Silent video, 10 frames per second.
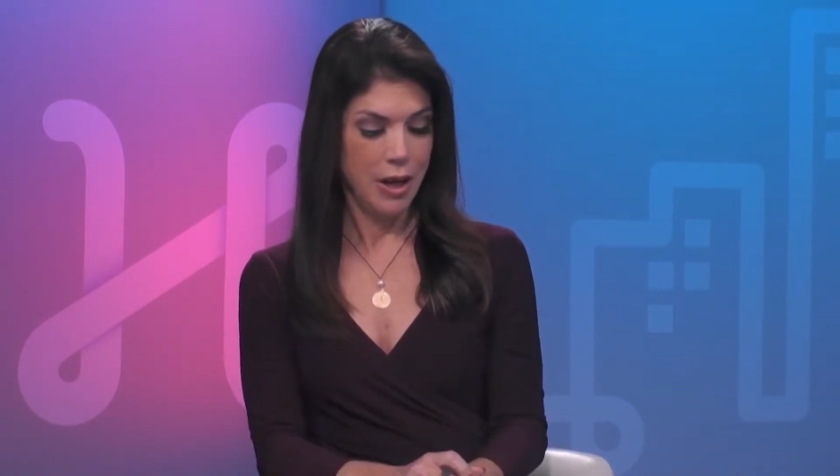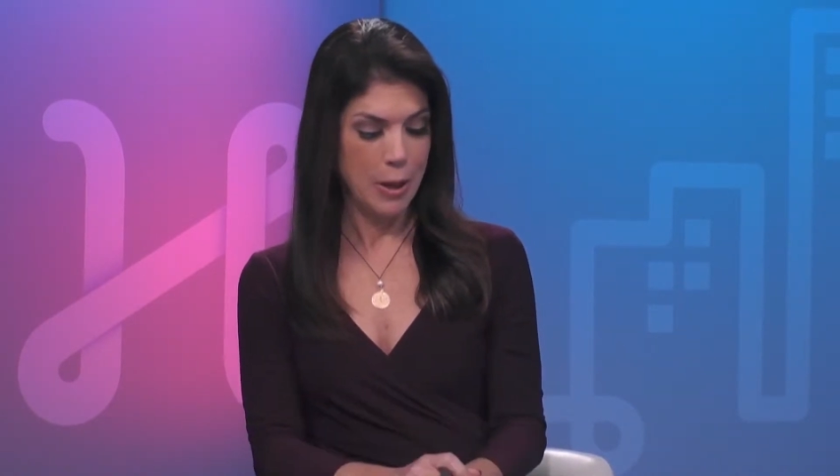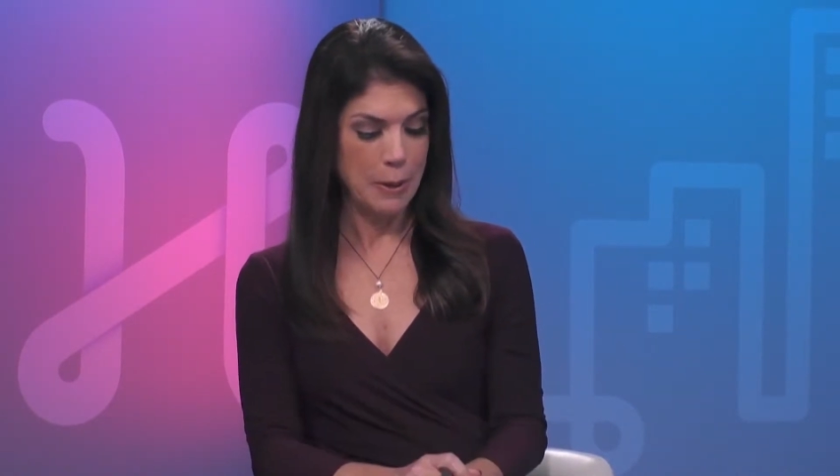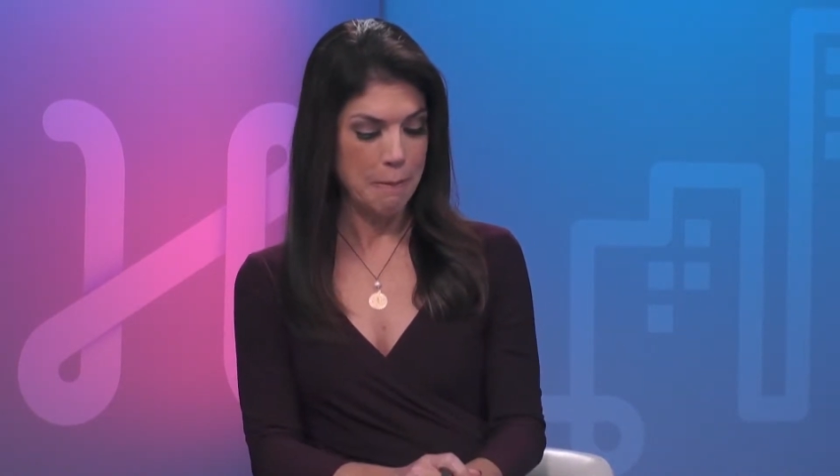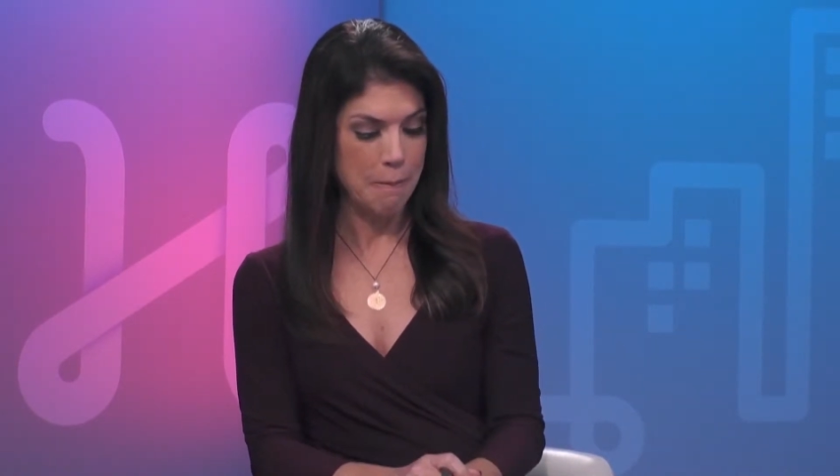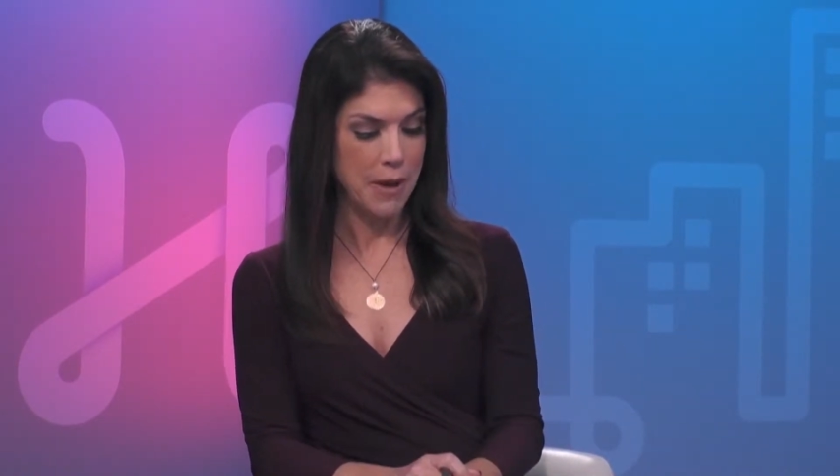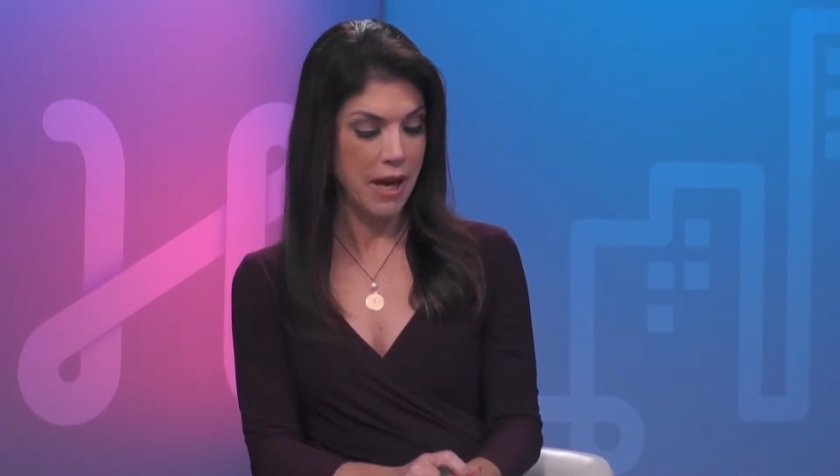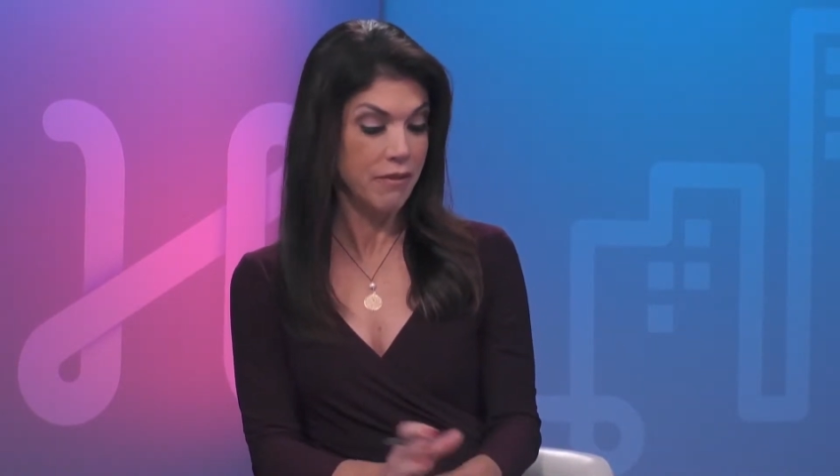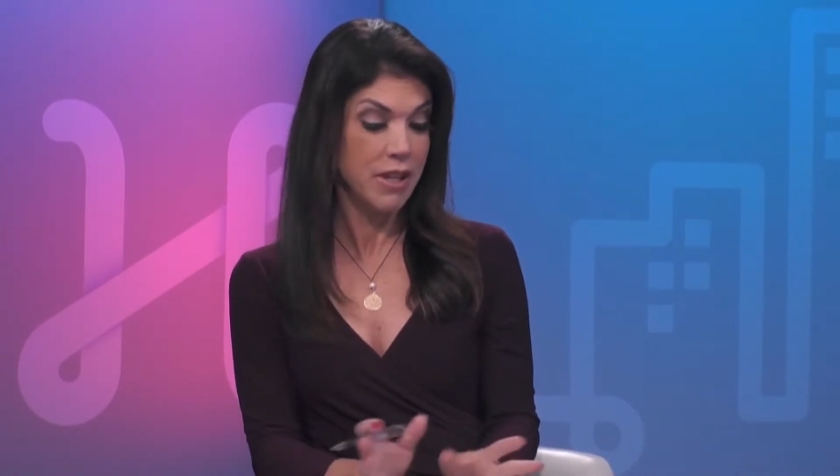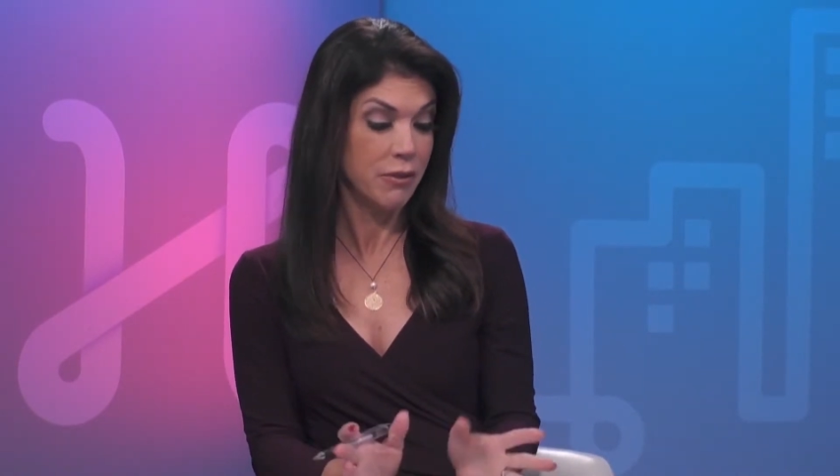Um,
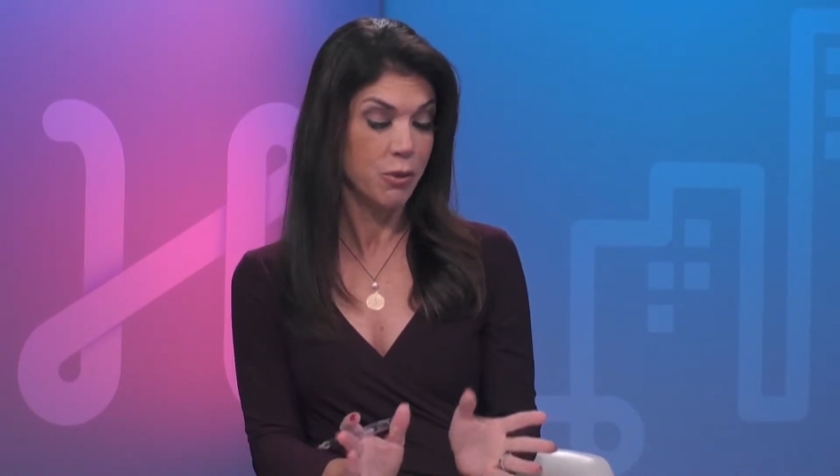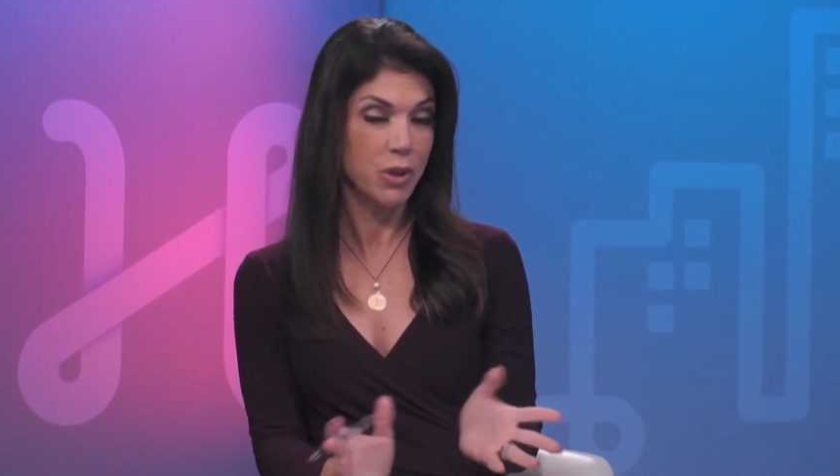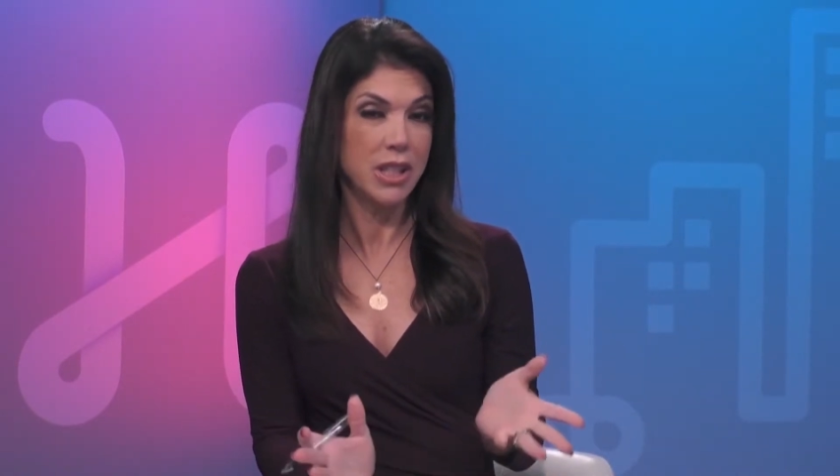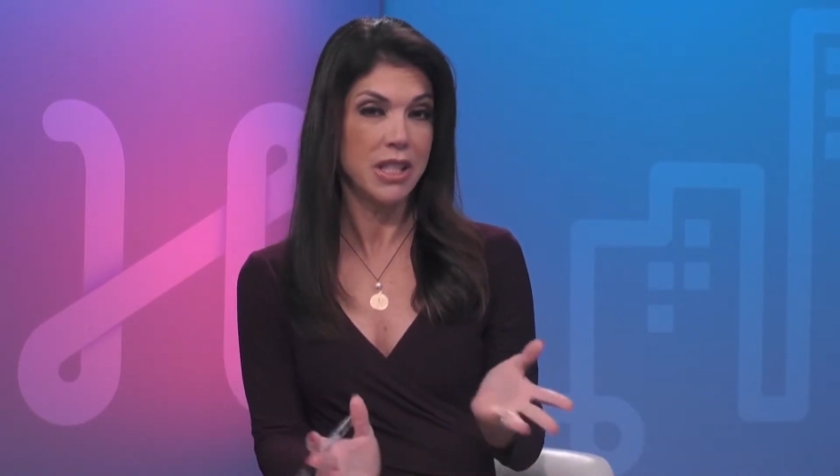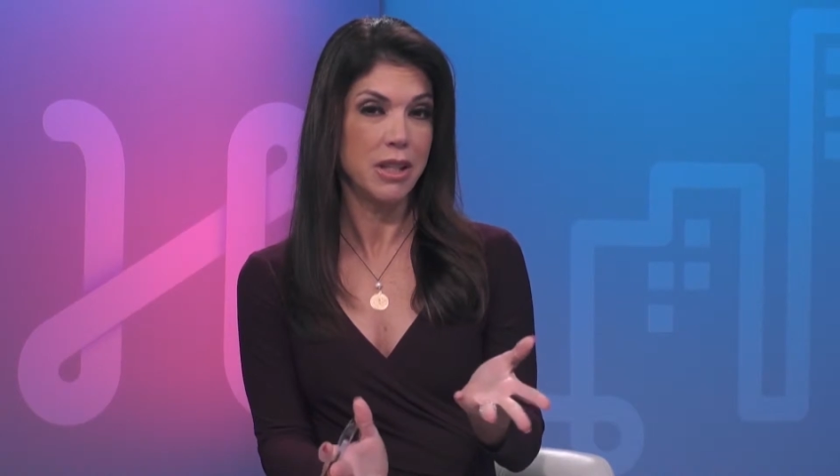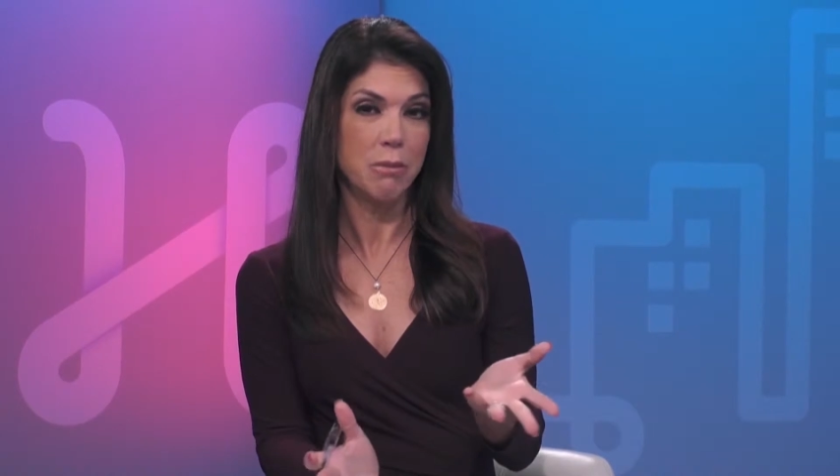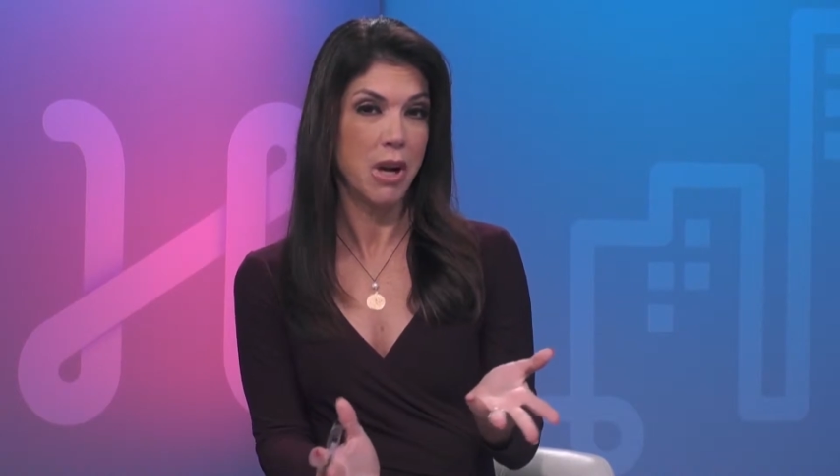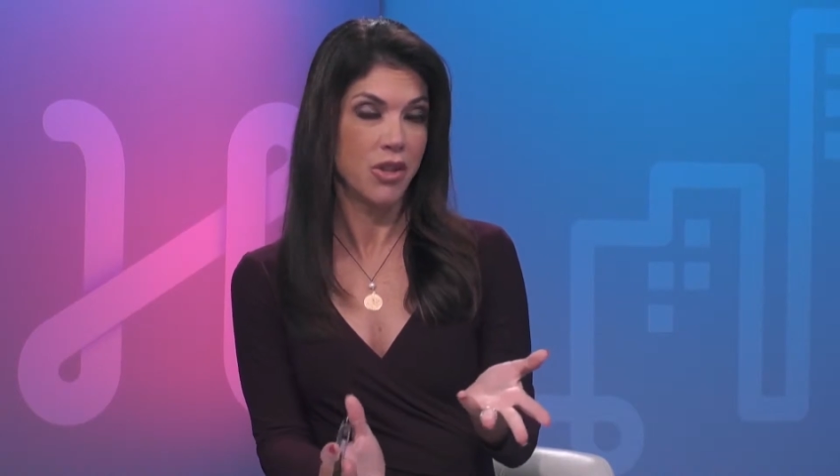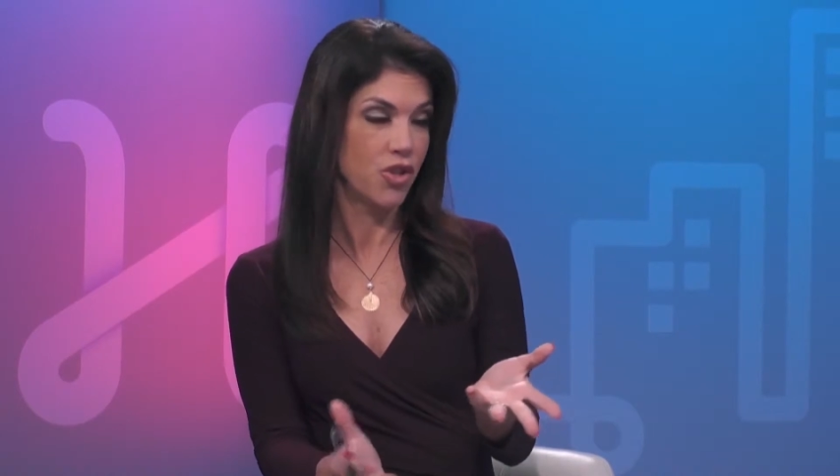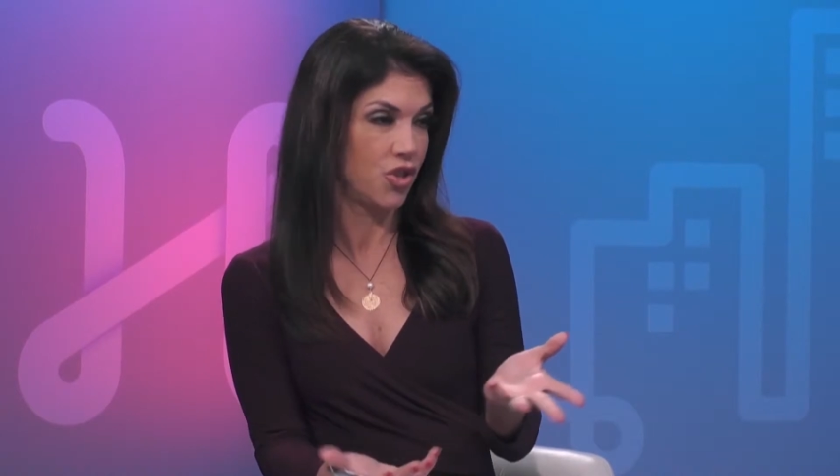I've never really done
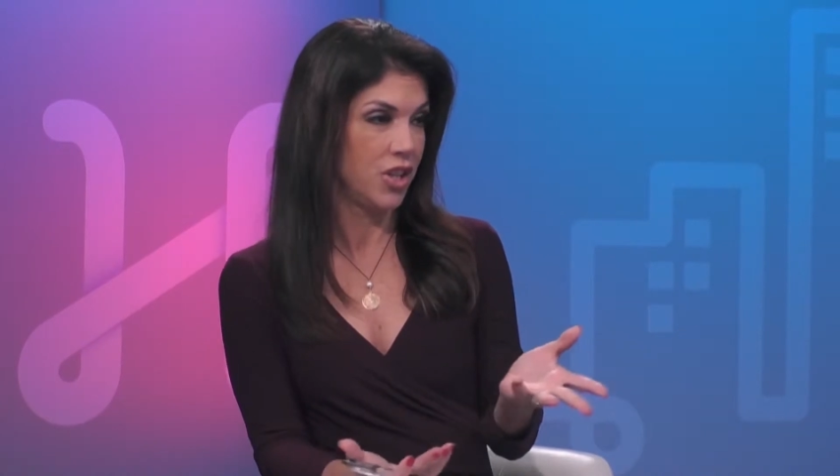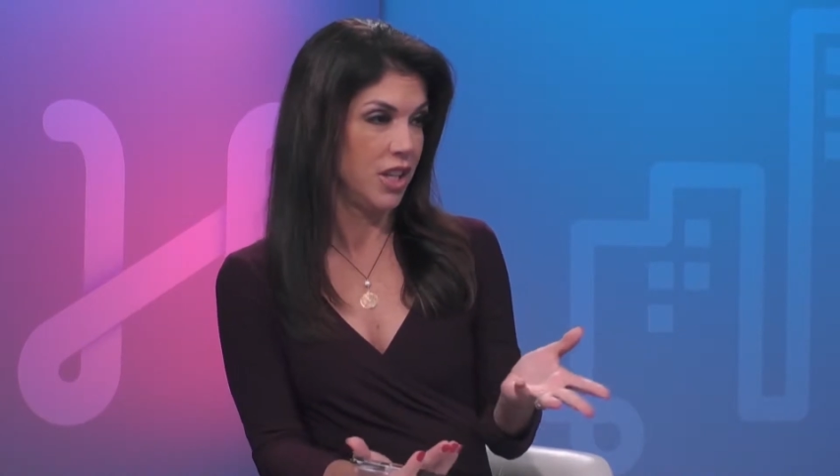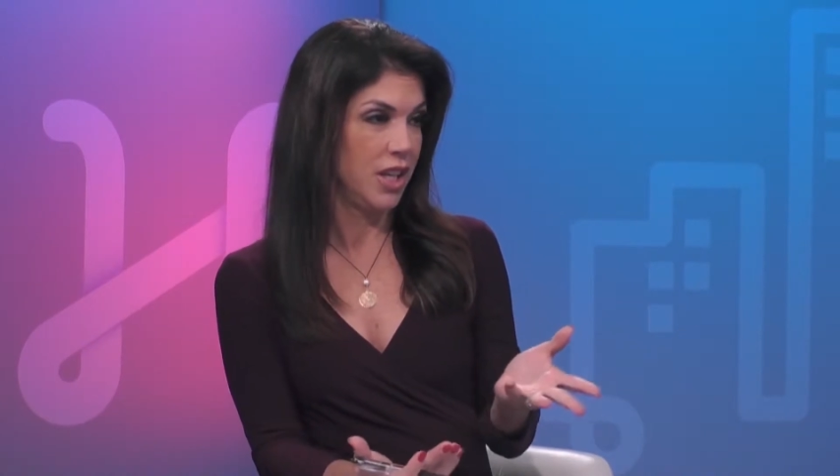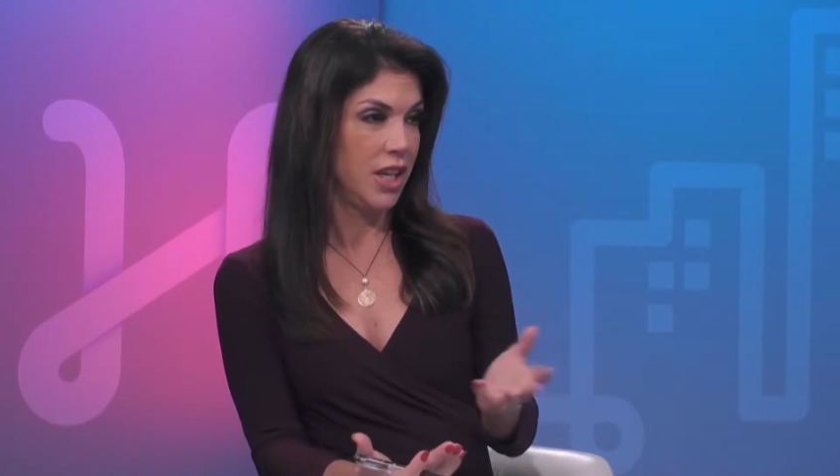much.